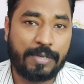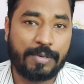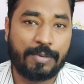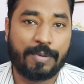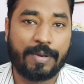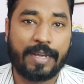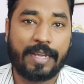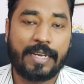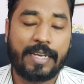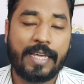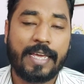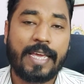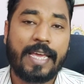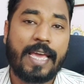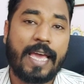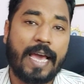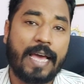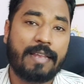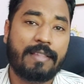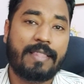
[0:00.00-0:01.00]
right,
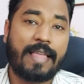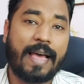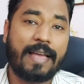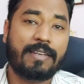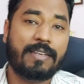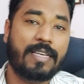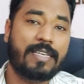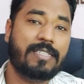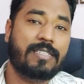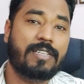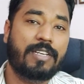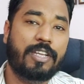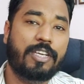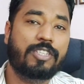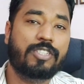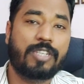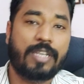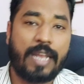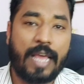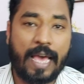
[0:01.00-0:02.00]
and that
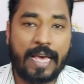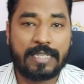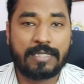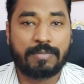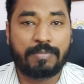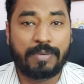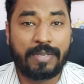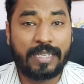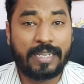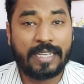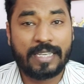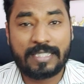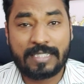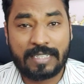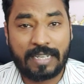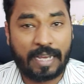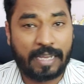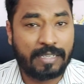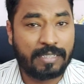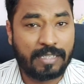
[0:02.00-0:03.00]
destination has been
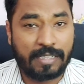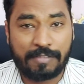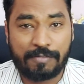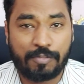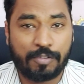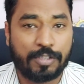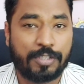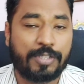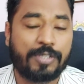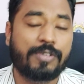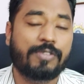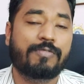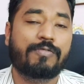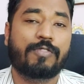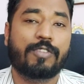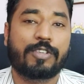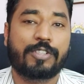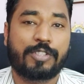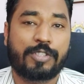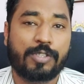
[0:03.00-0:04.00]
exciting for you
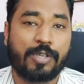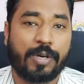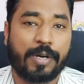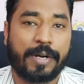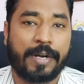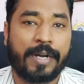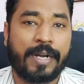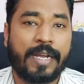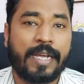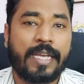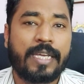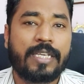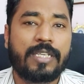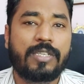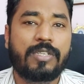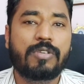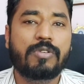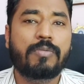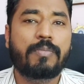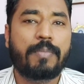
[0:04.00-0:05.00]
for sure,
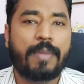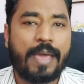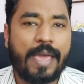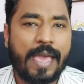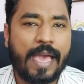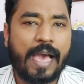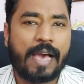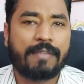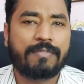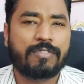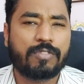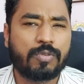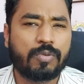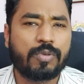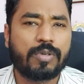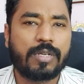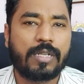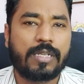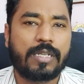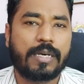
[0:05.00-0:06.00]
you may have
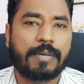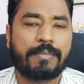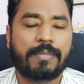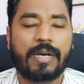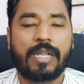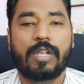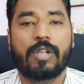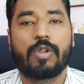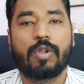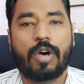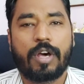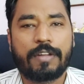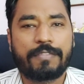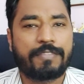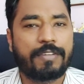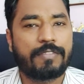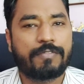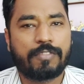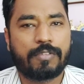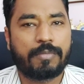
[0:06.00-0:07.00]
Googled up a lot of
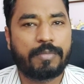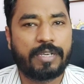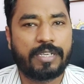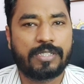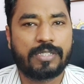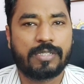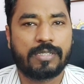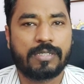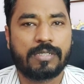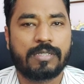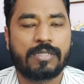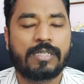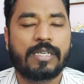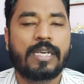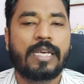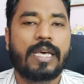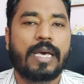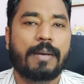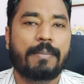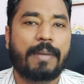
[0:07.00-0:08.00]
information
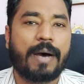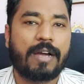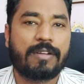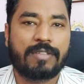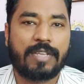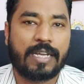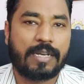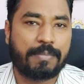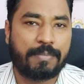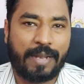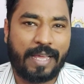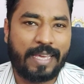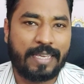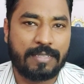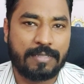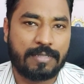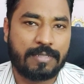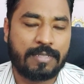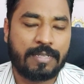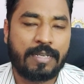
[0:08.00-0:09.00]
about that
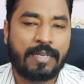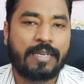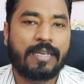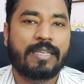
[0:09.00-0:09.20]
place.